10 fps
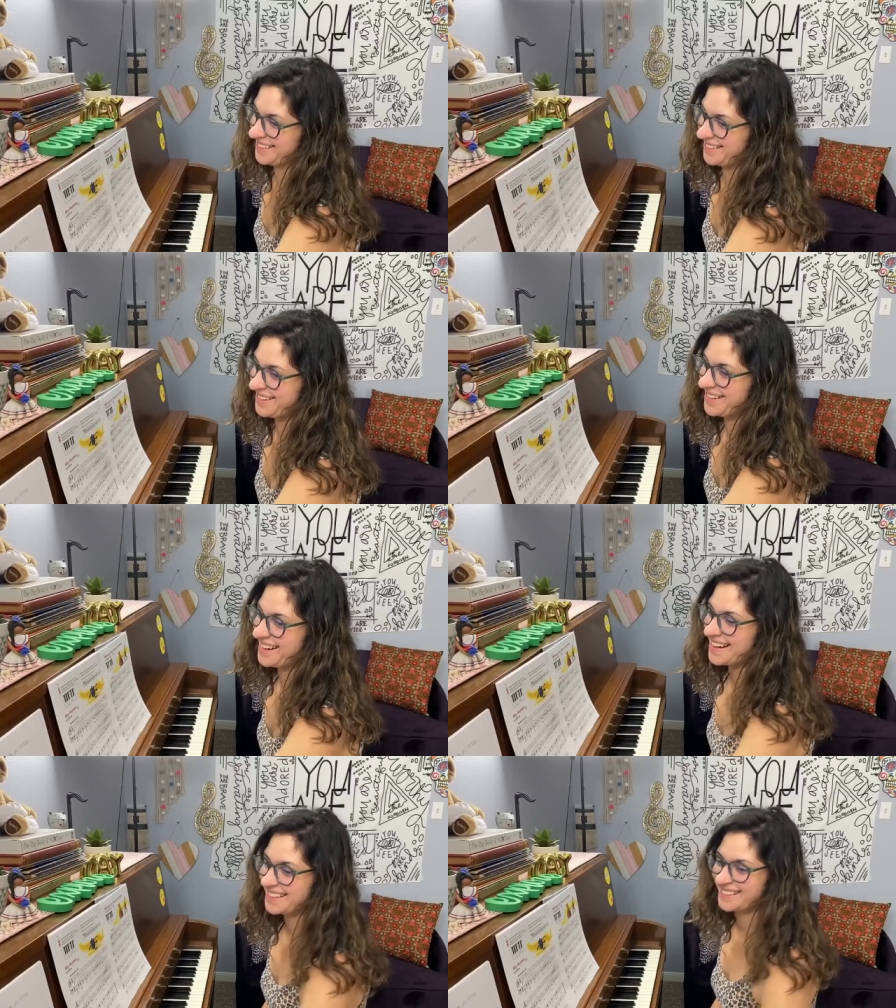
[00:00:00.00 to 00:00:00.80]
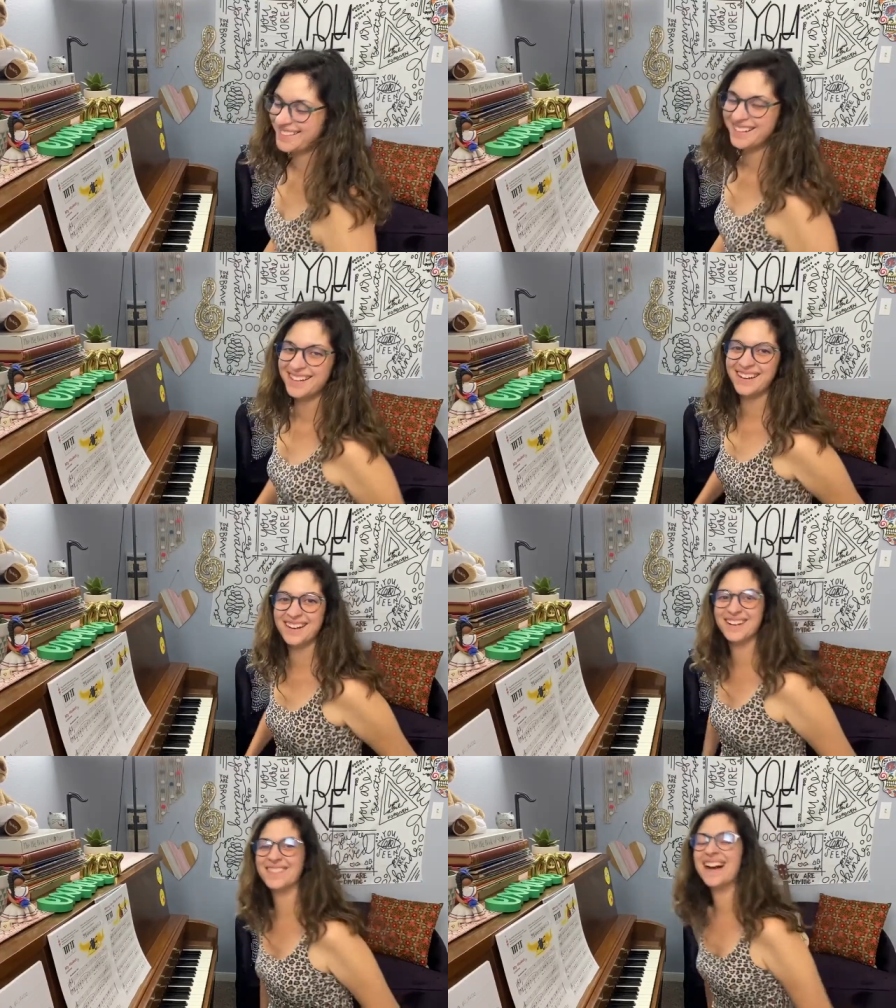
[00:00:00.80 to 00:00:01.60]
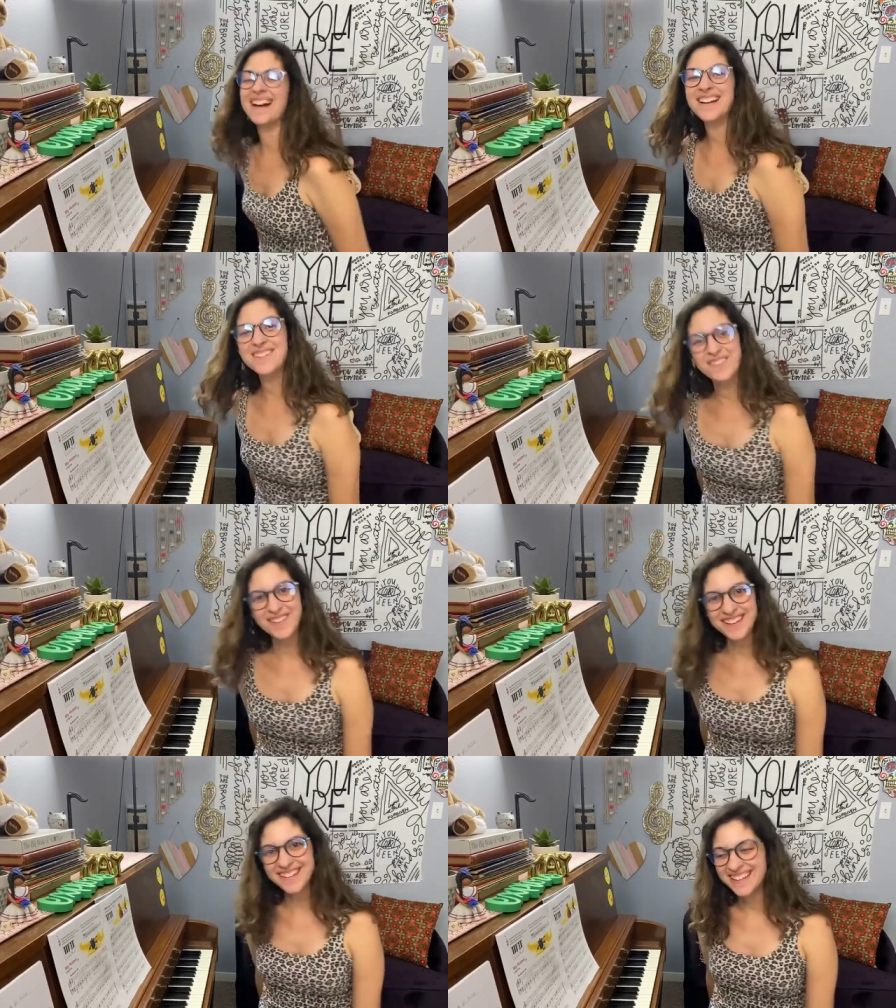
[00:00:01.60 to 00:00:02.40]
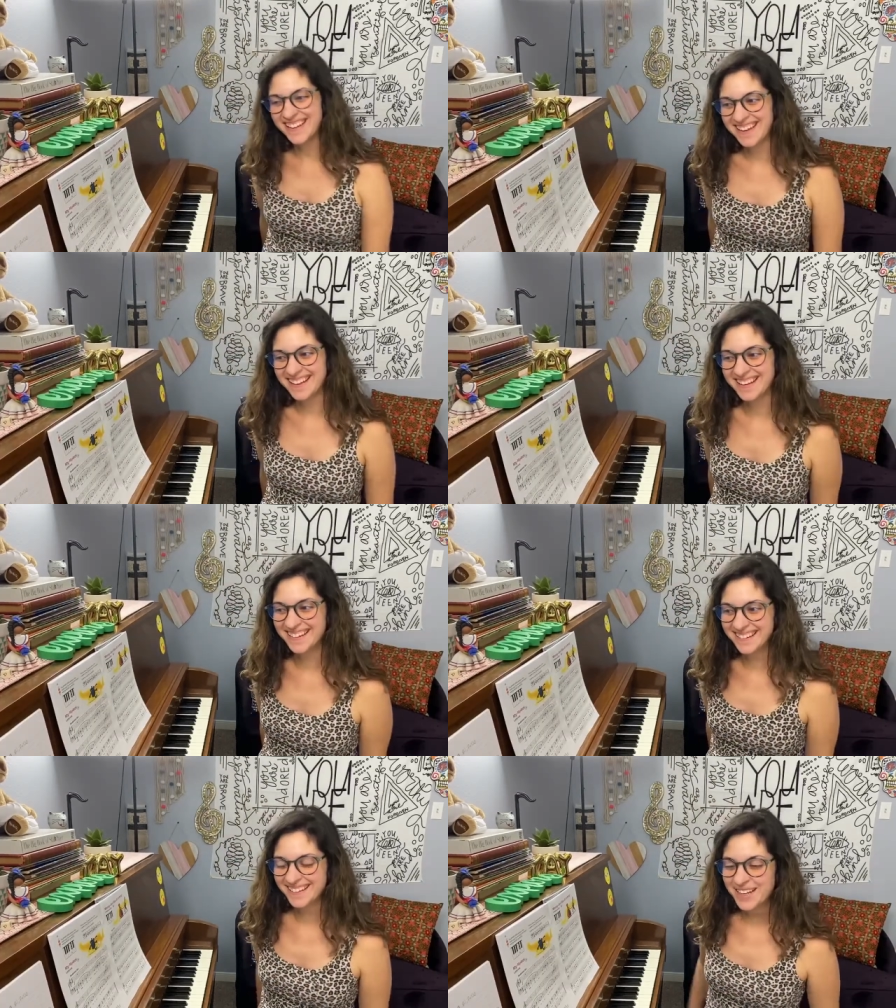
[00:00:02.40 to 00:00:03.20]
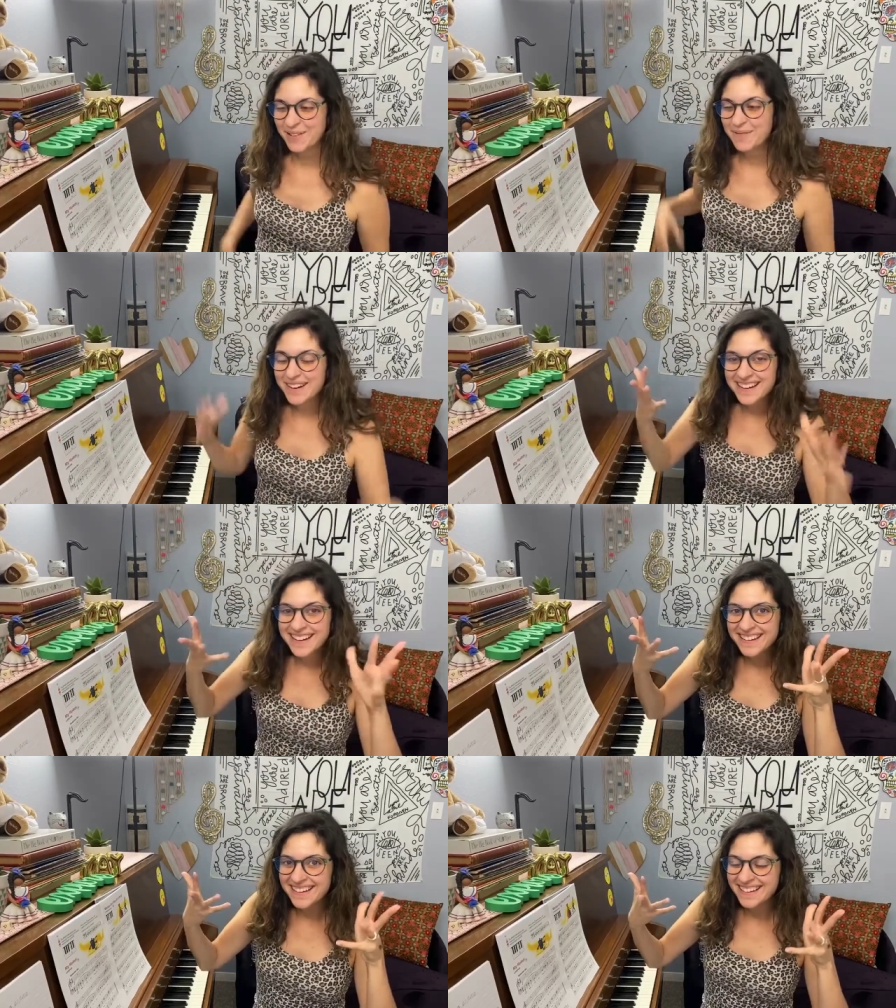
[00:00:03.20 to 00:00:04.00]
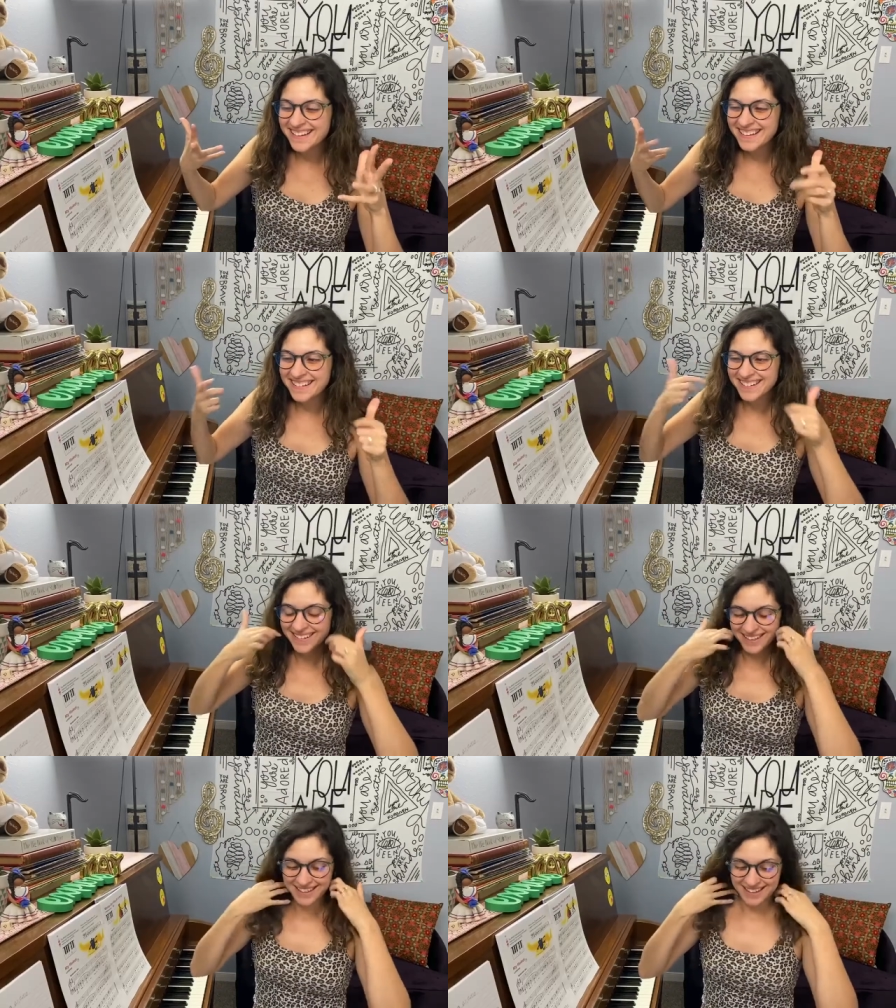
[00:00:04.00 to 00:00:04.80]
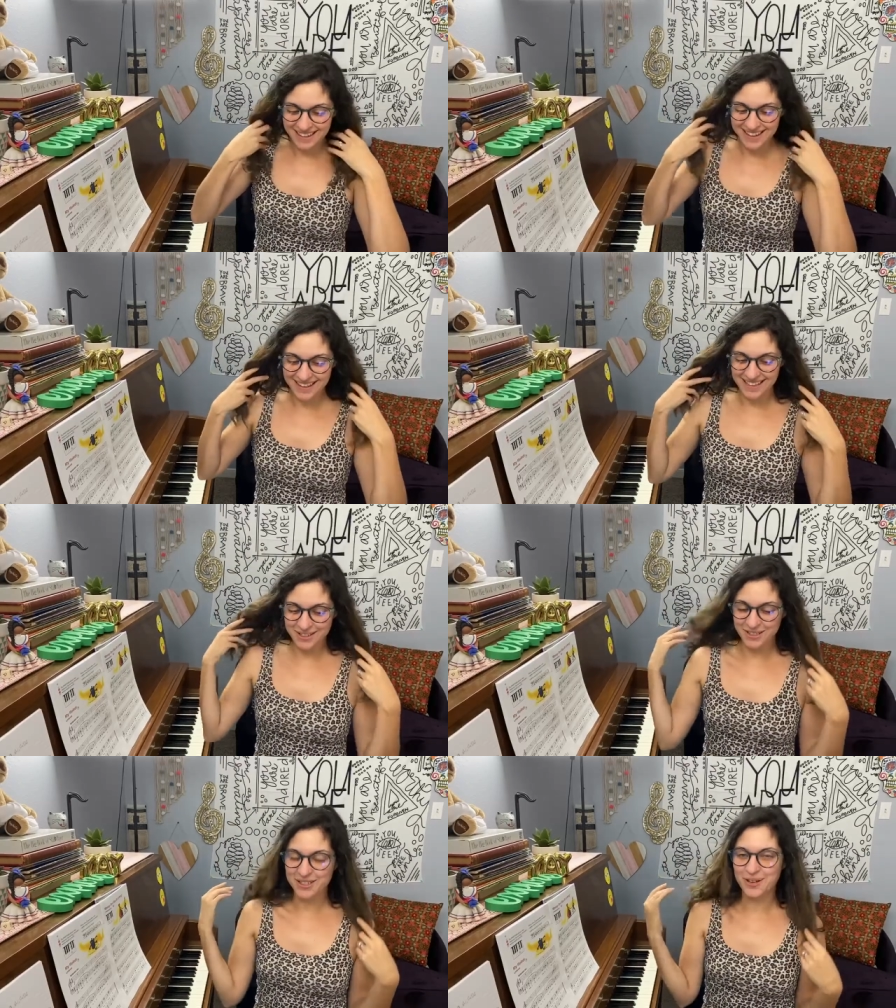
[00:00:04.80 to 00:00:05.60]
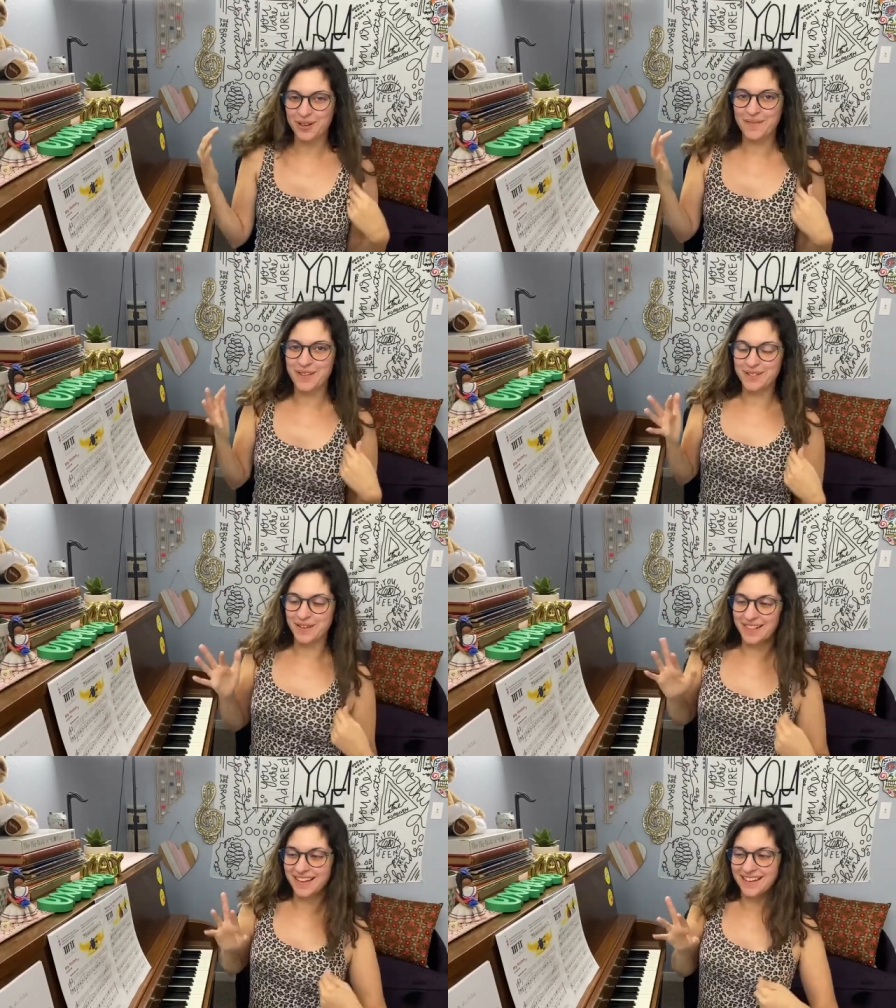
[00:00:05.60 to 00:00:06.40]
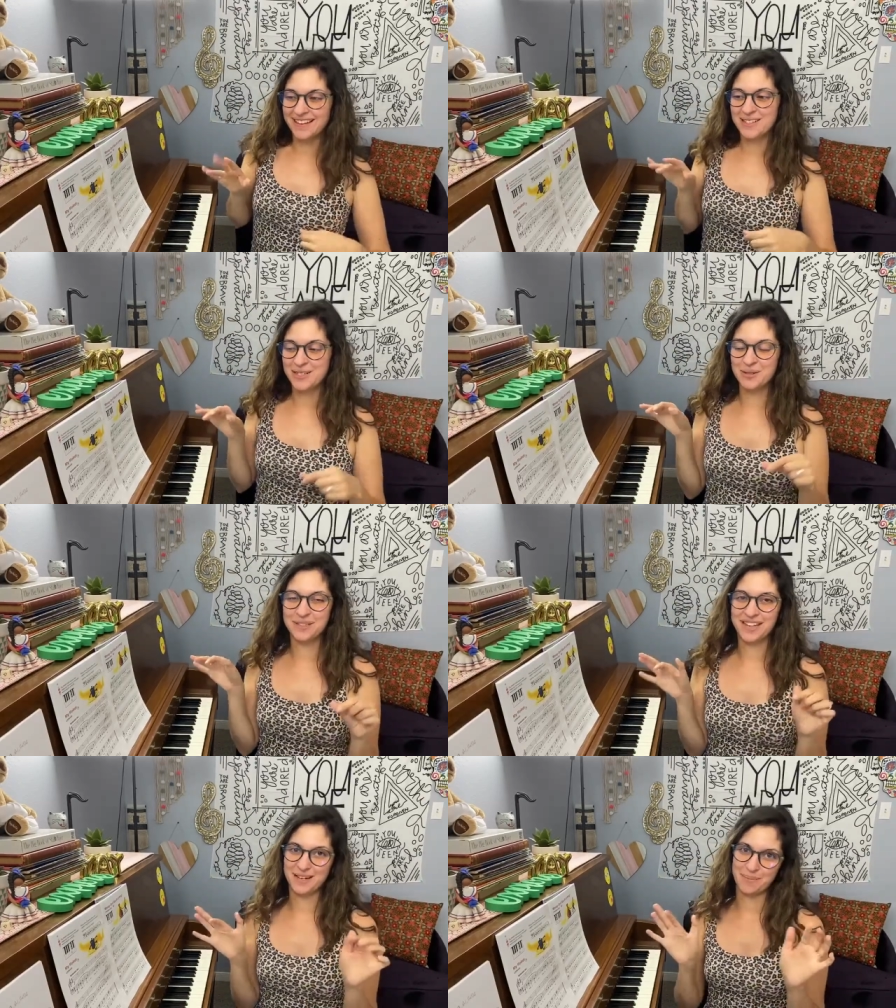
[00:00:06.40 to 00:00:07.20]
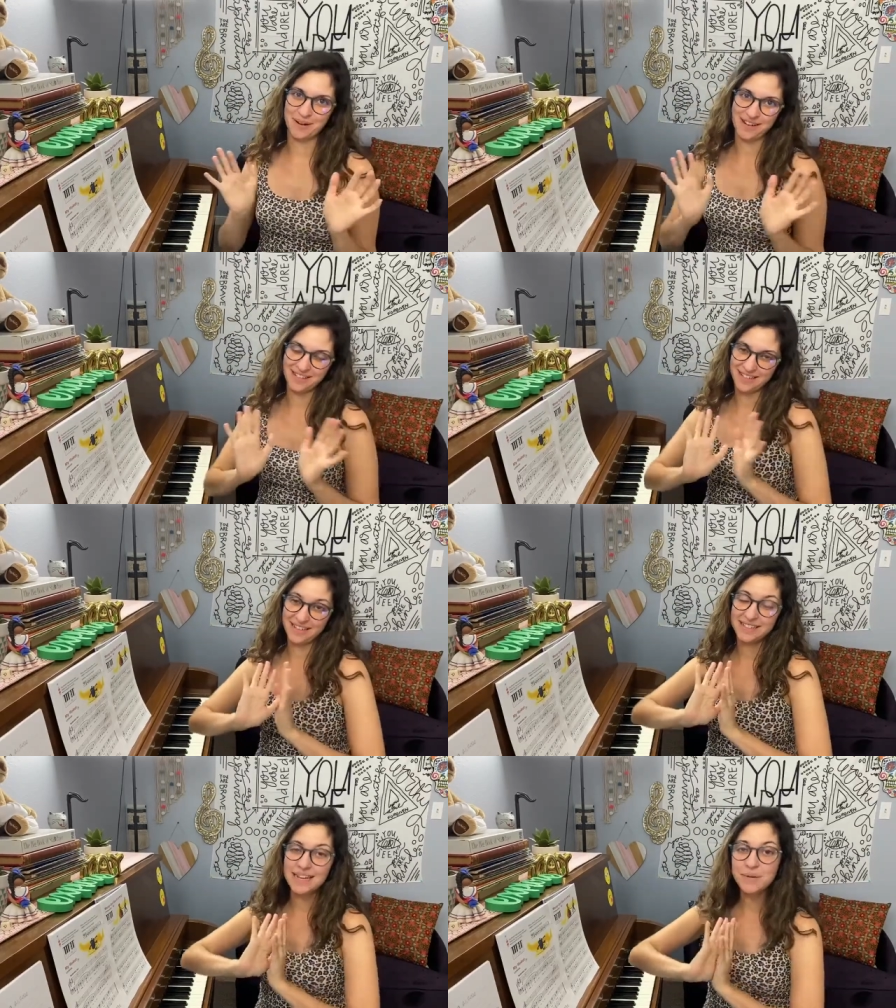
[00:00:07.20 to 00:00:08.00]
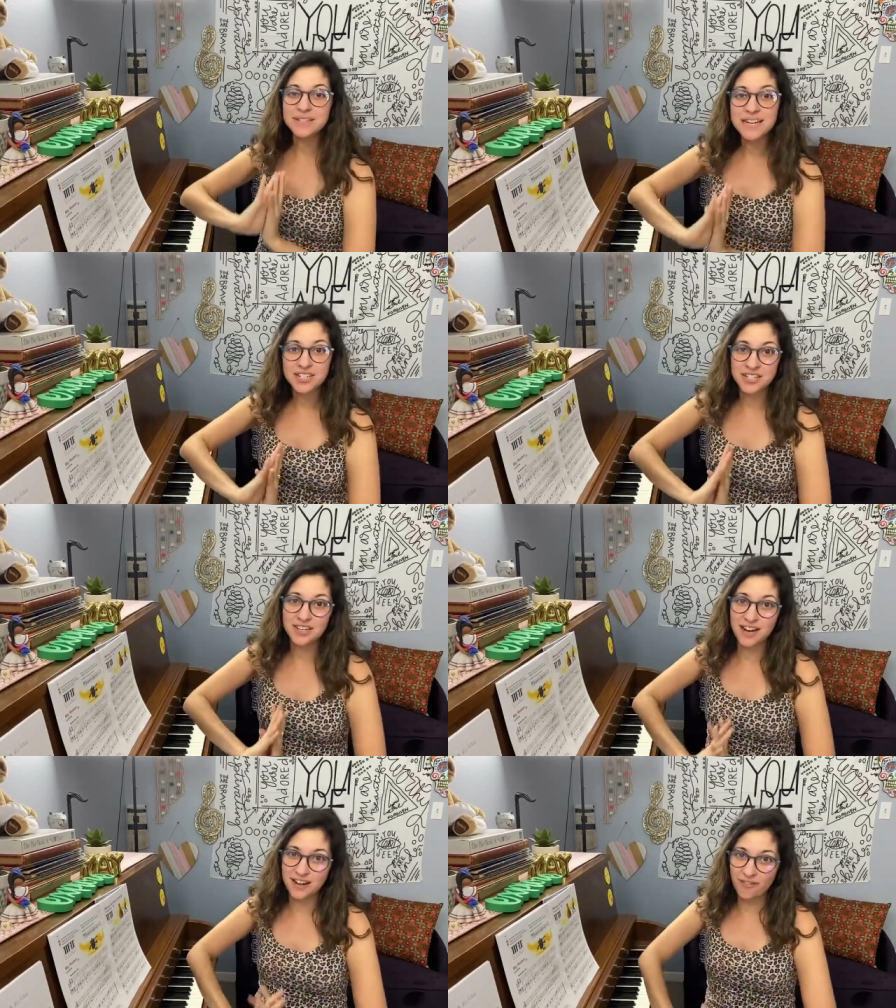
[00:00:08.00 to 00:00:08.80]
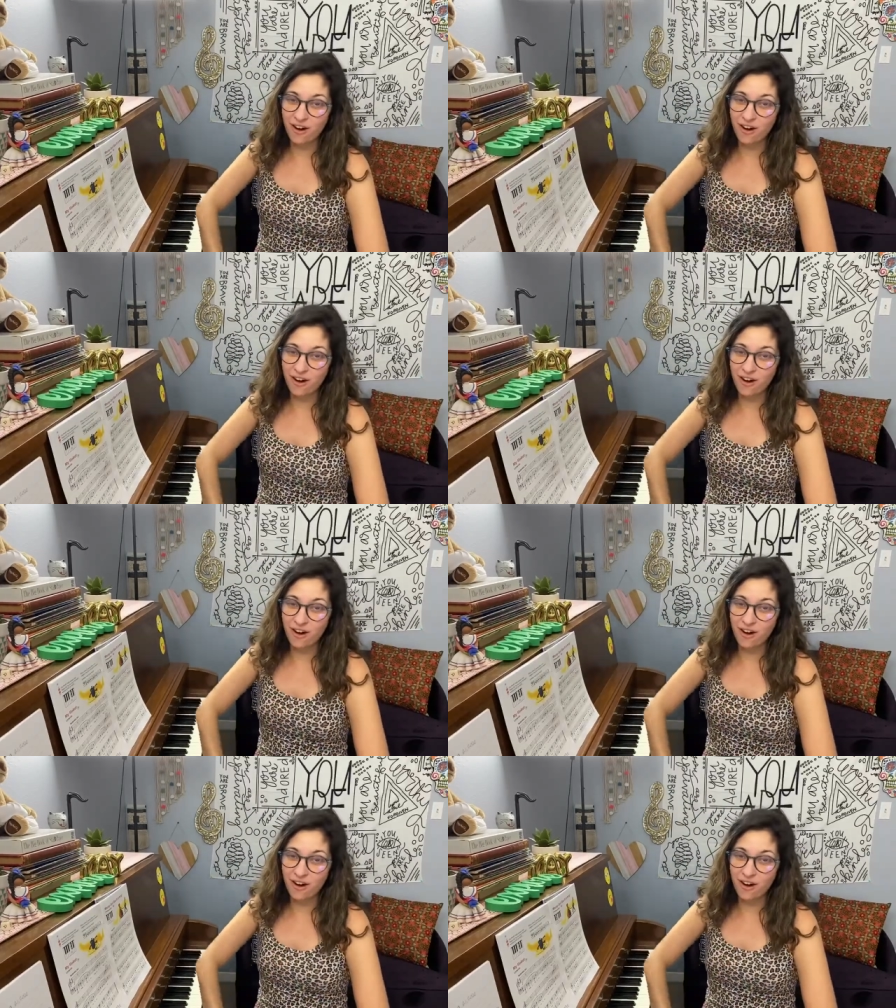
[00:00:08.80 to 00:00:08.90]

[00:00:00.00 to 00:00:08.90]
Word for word: did awesome. How are you feeling? Pretty good? Like, you should totally be doing like a 2-second party today, because that was actually kind of